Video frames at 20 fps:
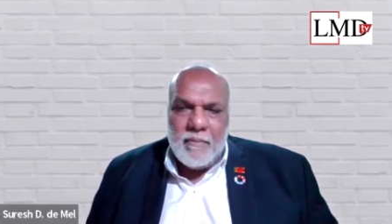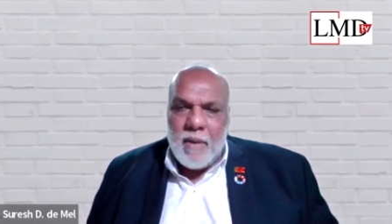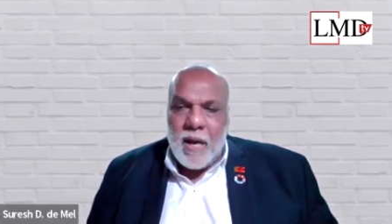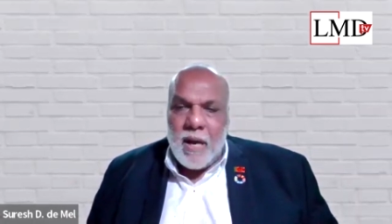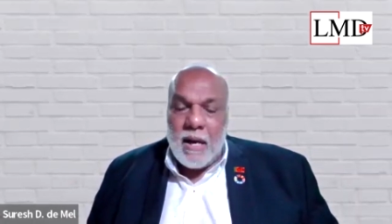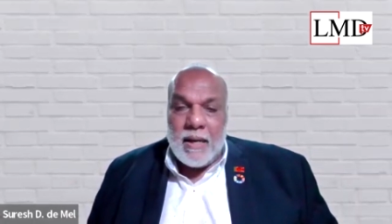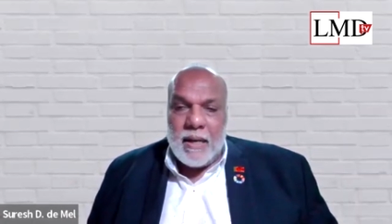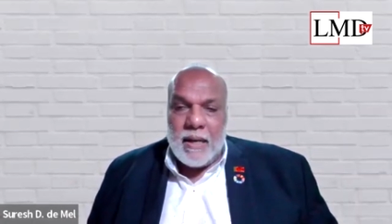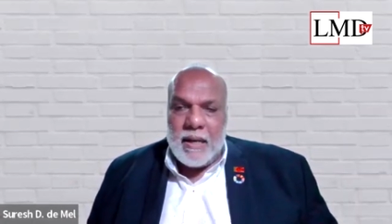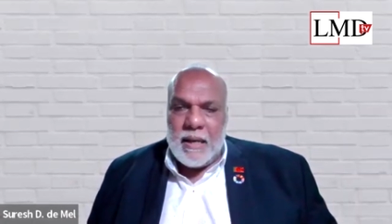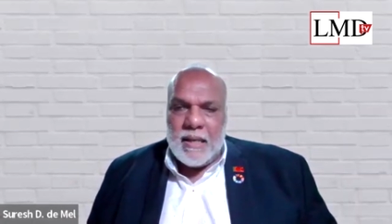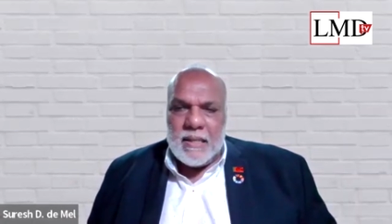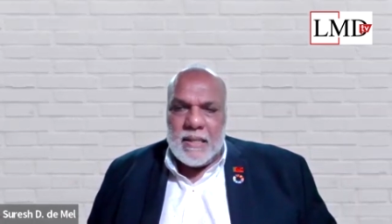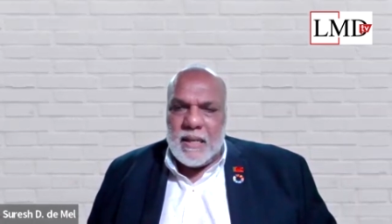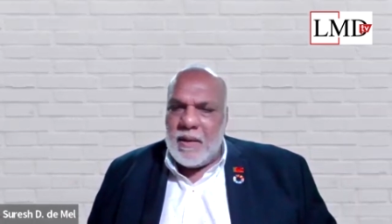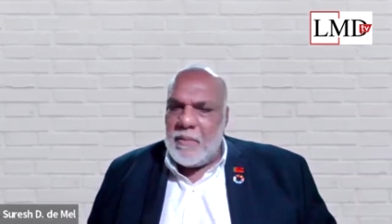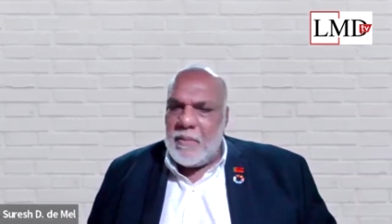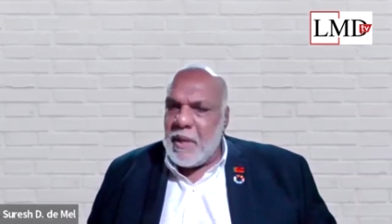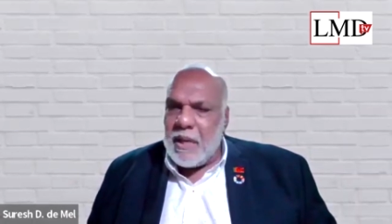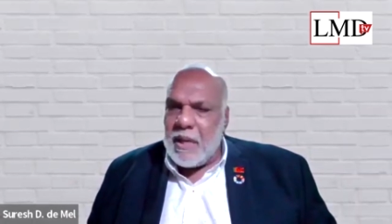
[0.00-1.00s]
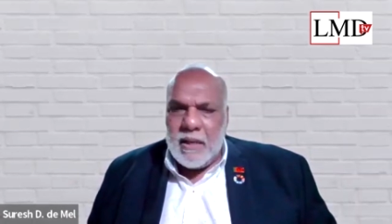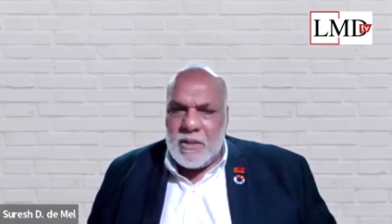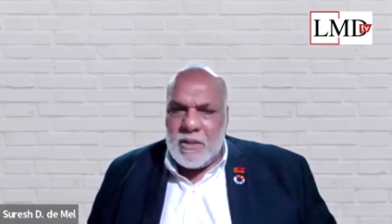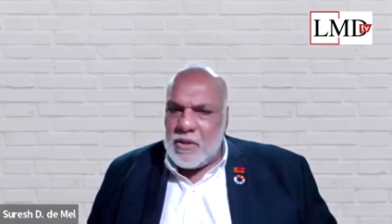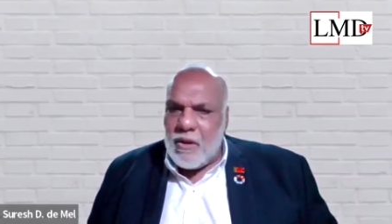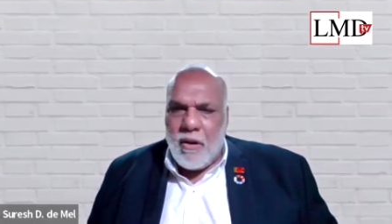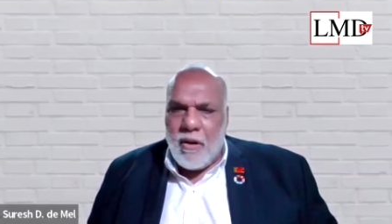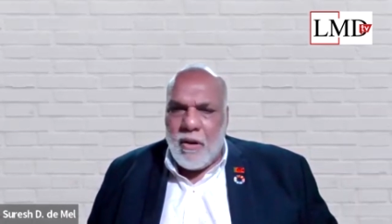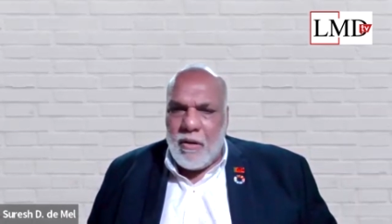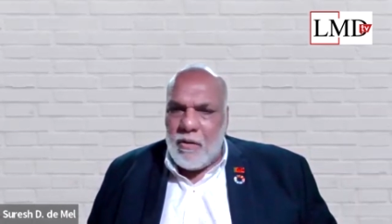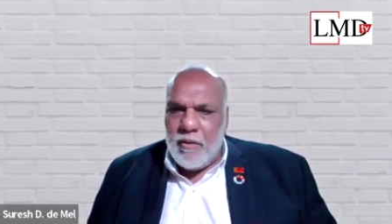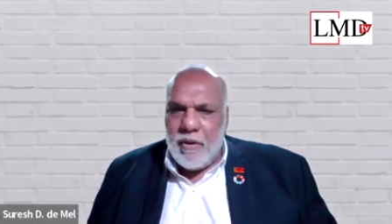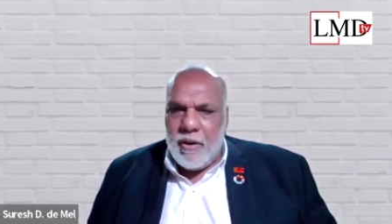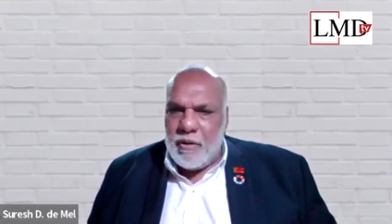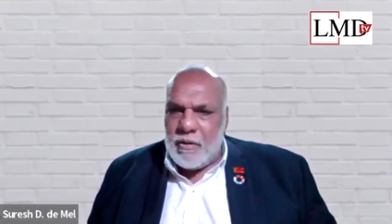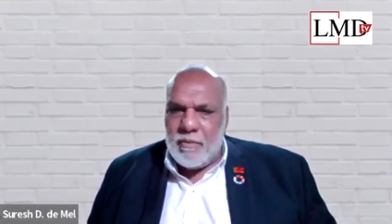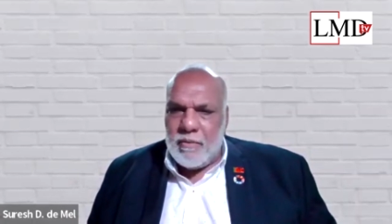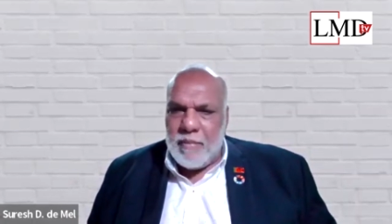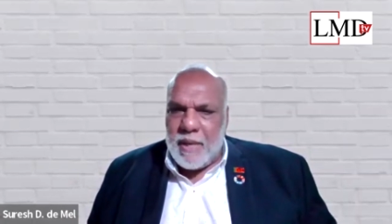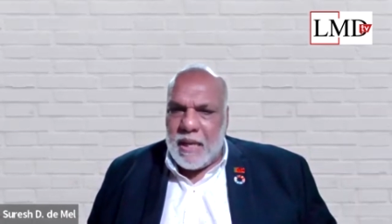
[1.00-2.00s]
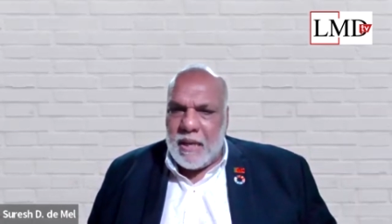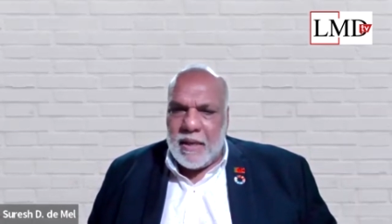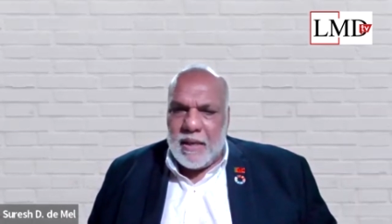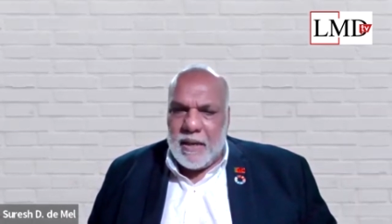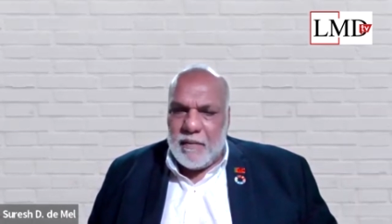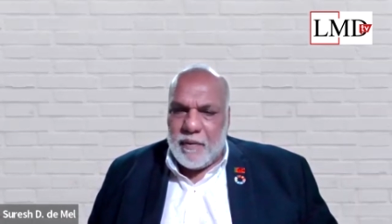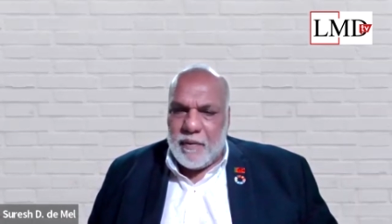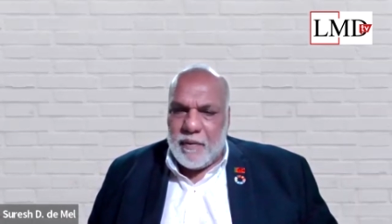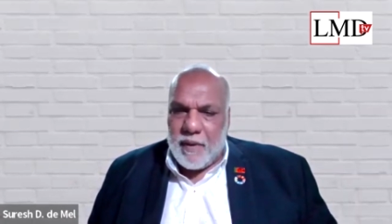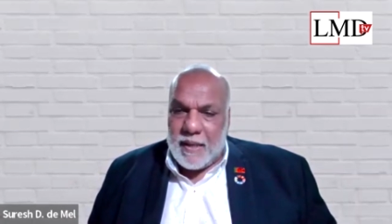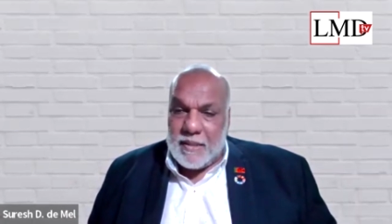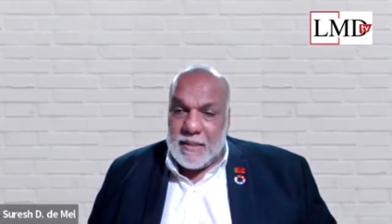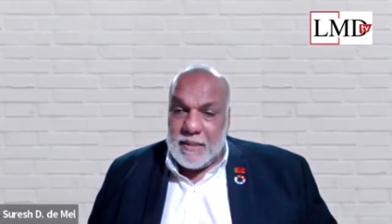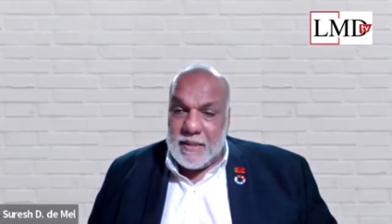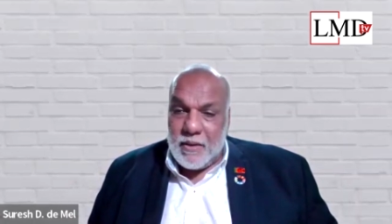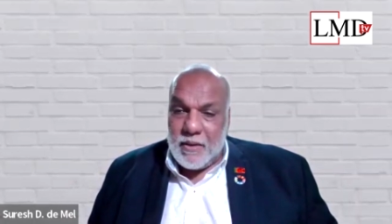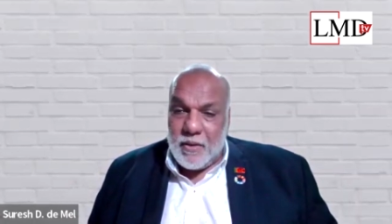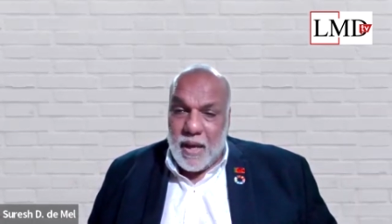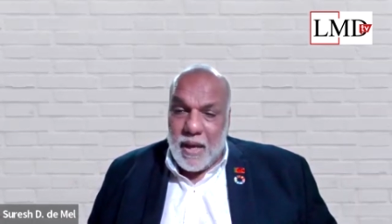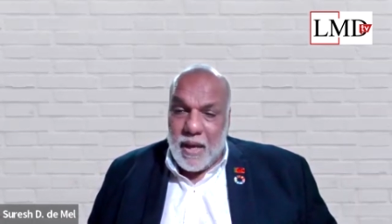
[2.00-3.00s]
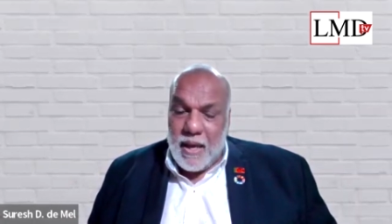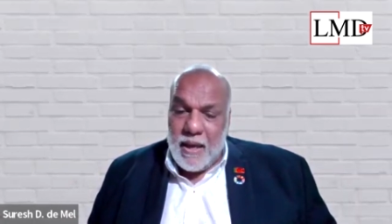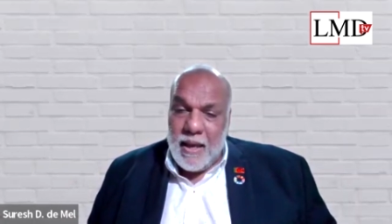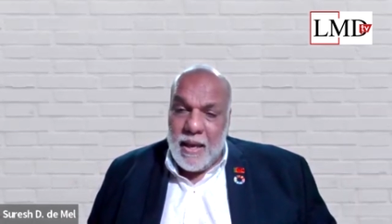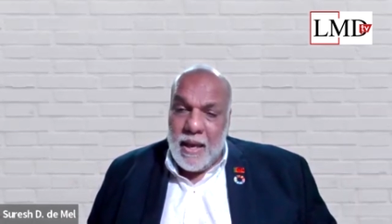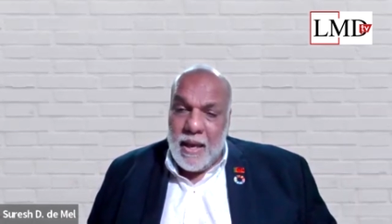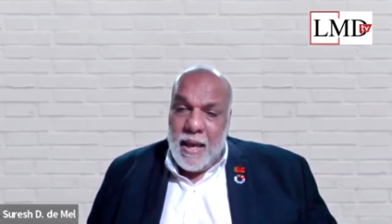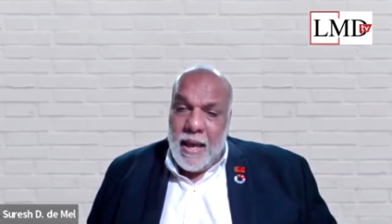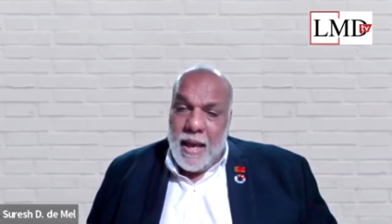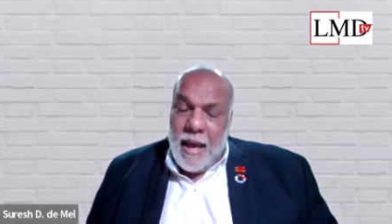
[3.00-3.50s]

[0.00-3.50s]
marketing cinnamon is not going to make a difference. Okay,